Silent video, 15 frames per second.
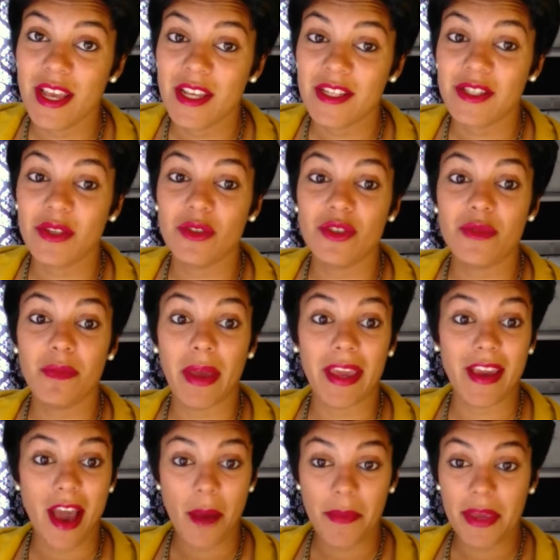So by
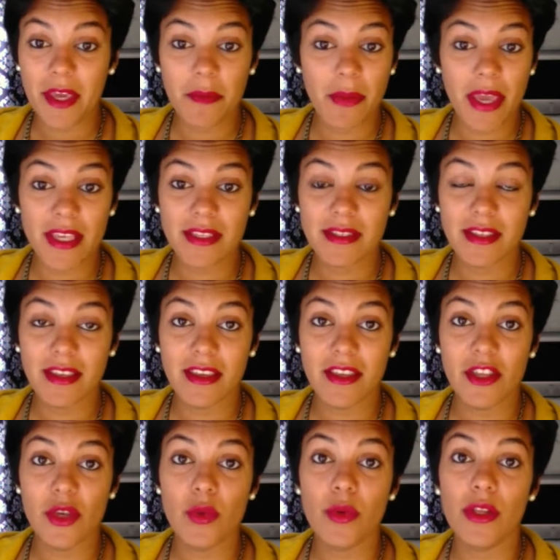copying and pasting,
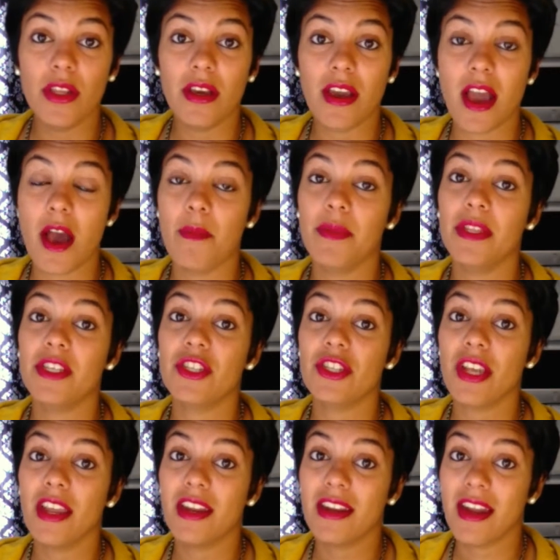you will
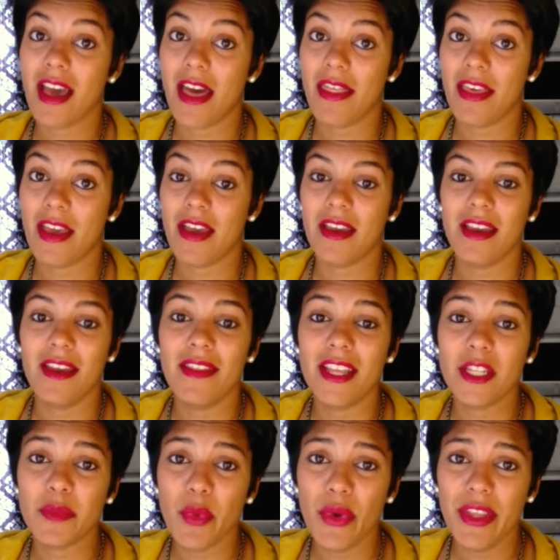accomplish nada. And
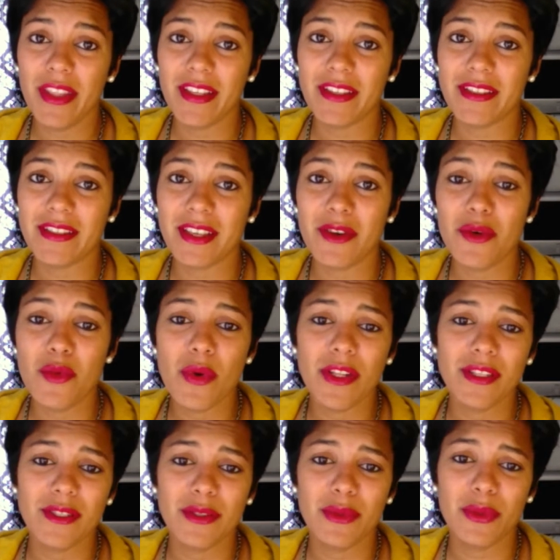that's pointless. Like, who
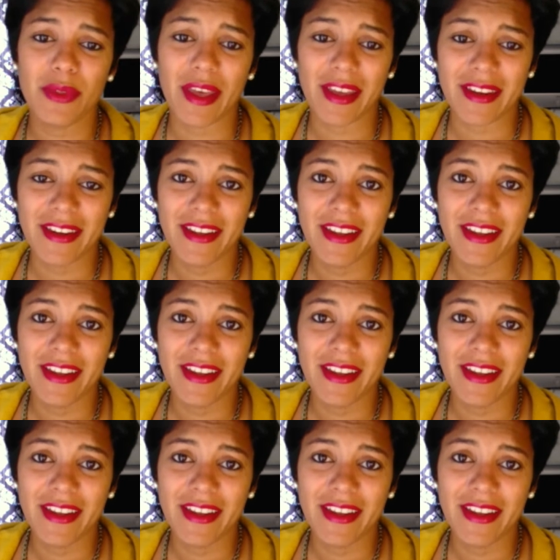wants to do that?